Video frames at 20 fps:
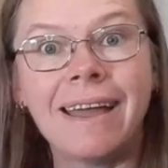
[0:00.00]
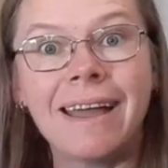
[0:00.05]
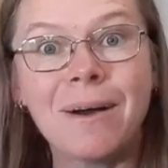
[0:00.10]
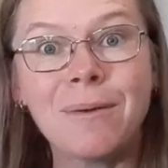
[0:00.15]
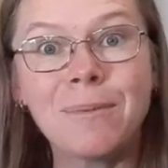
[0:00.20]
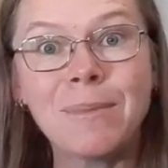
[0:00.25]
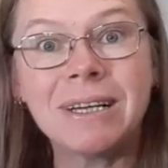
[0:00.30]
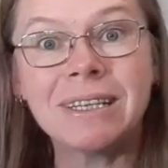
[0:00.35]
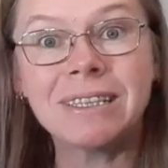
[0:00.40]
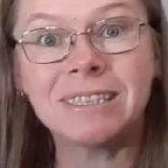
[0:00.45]
how
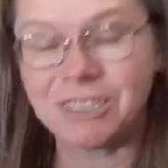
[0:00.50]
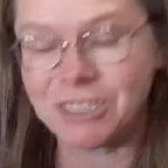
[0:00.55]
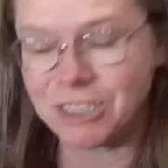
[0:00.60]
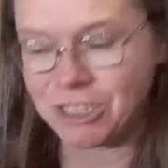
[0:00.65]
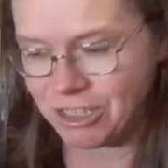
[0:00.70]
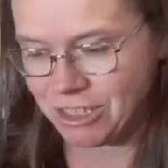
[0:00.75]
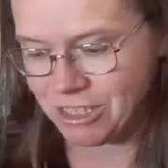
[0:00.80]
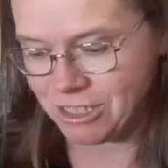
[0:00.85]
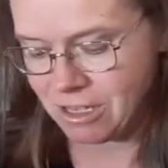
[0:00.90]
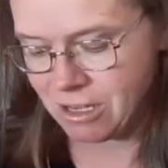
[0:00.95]

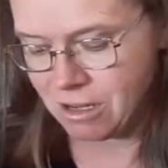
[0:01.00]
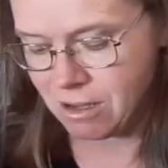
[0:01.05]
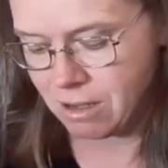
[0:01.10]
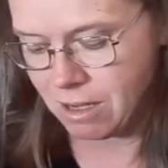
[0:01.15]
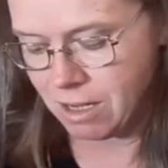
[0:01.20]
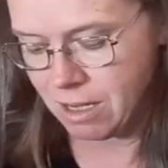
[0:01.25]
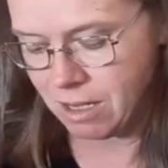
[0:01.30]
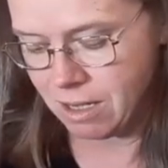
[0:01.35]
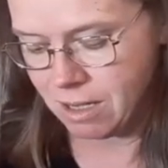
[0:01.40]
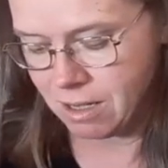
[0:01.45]
much
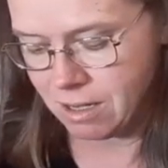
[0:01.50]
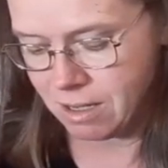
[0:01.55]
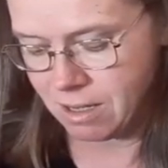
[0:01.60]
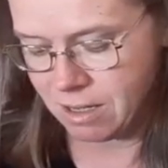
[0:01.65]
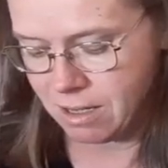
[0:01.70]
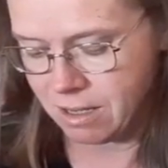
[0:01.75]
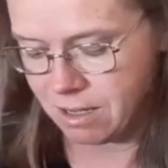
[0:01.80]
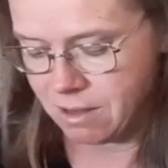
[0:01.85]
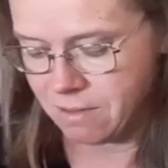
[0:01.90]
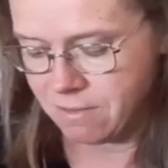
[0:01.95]
I
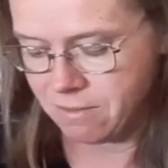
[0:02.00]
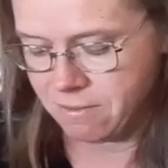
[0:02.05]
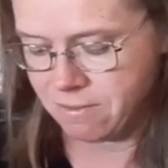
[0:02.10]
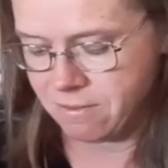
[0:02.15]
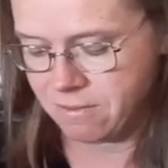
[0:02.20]
have